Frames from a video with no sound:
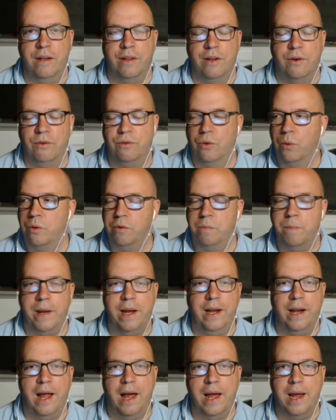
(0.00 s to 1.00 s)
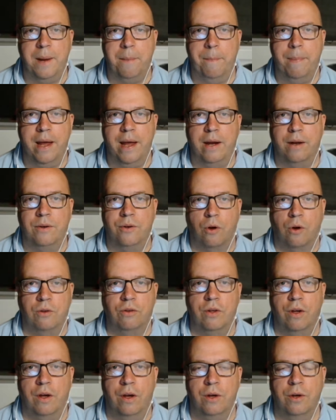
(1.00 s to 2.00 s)
there has always been a big
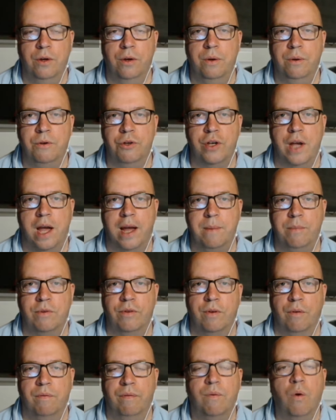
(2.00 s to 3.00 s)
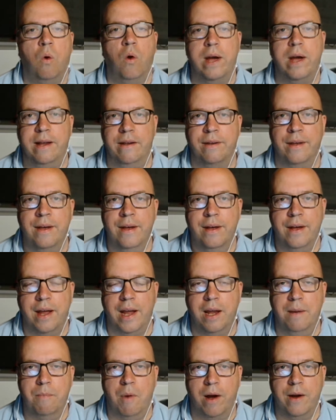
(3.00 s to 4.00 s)
Doctor Who-shaped void
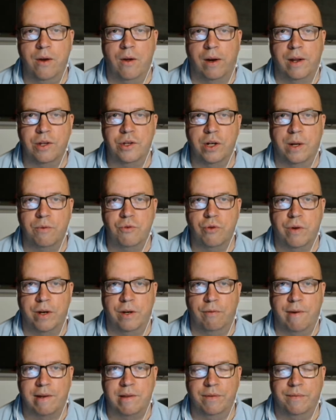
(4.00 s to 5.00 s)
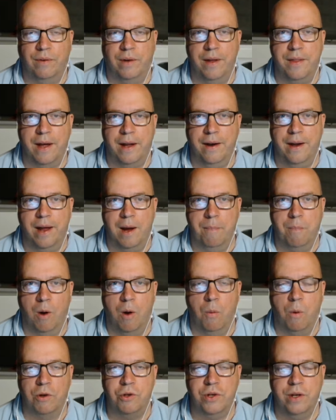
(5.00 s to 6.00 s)
in my knowledge, and I'm trying to rectify that now by
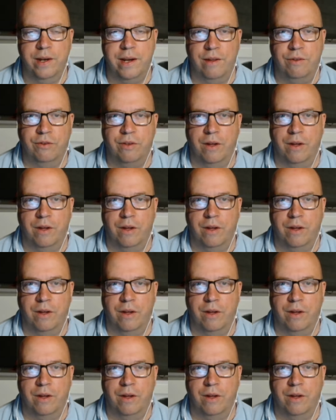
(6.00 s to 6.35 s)
watching this.